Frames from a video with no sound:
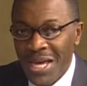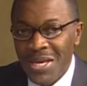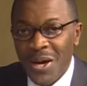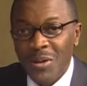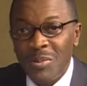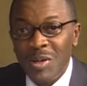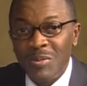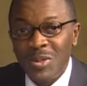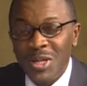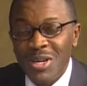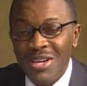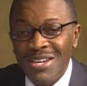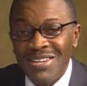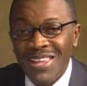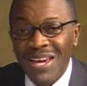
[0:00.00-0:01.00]
Young people, you
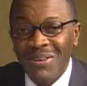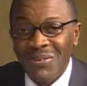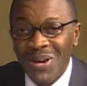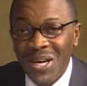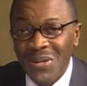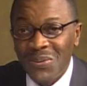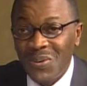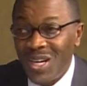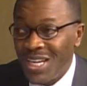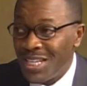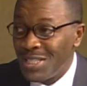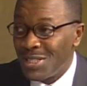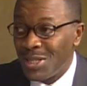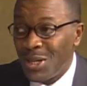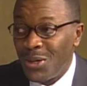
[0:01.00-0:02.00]
hear that right away.
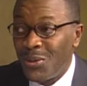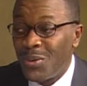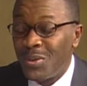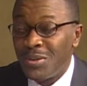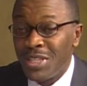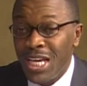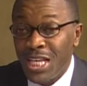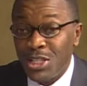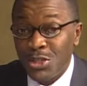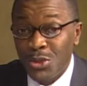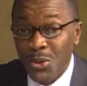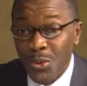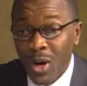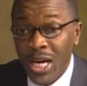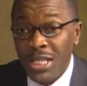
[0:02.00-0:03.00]
So it's
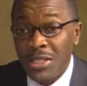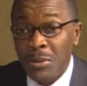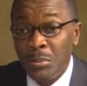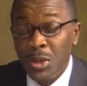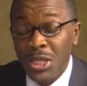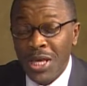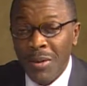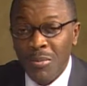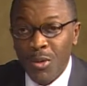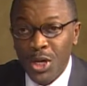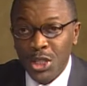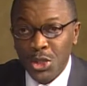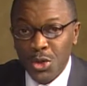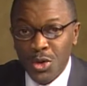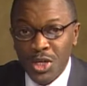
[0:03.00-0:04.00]
great to put that
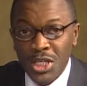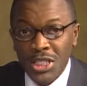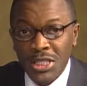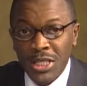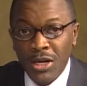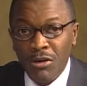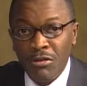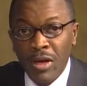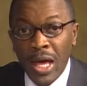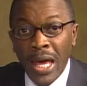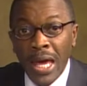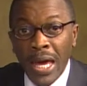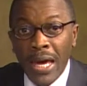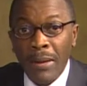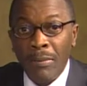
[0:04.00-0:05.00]
pressure on yourself.
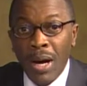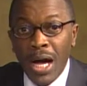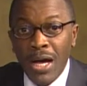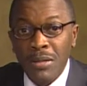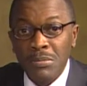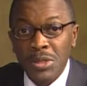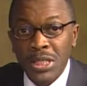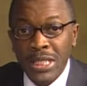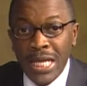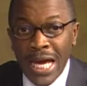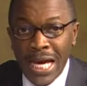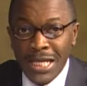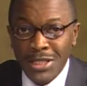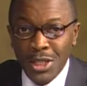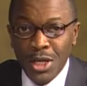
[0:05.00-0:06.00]
And moms and
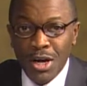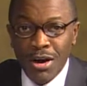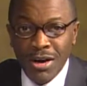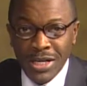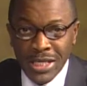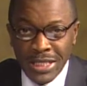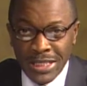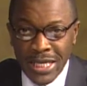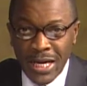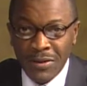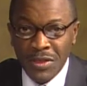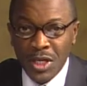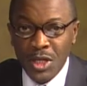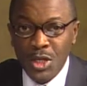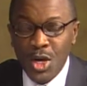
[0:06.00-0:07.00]
dads and guardians
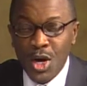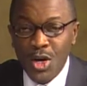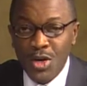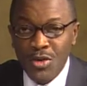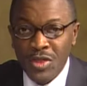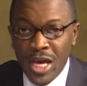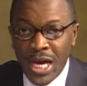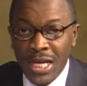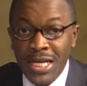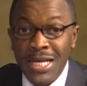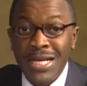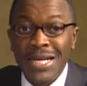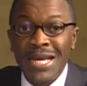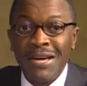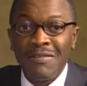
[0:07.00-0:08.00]
out there, you heard that. He
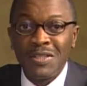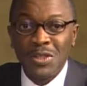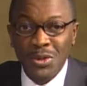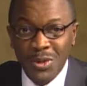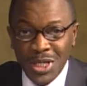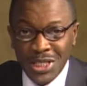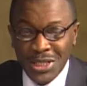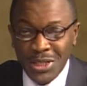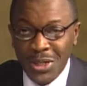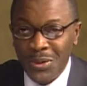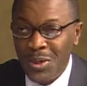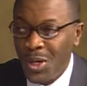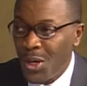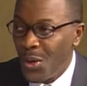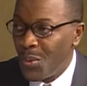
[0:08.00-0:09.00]
didn't have a choice. So
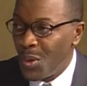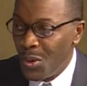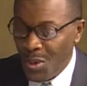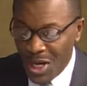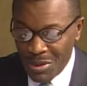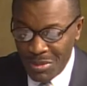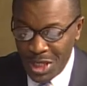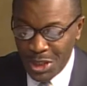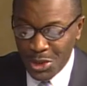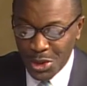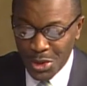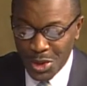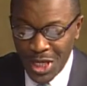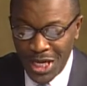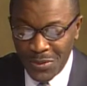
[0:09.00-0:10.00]
we want to make
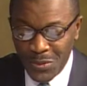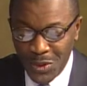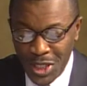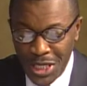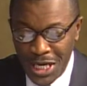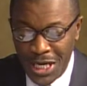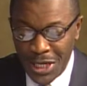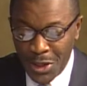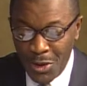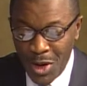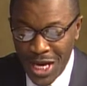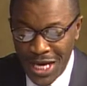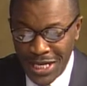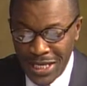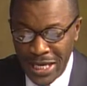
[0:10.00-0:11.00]
sure that we go
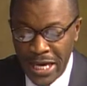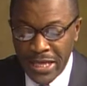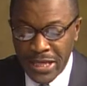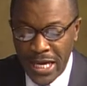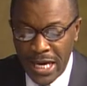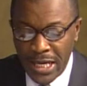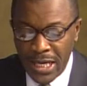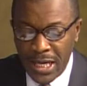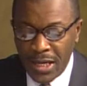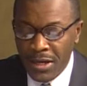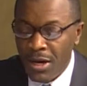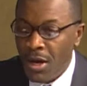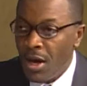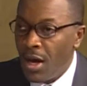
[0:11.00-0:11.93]
ahead and get that in.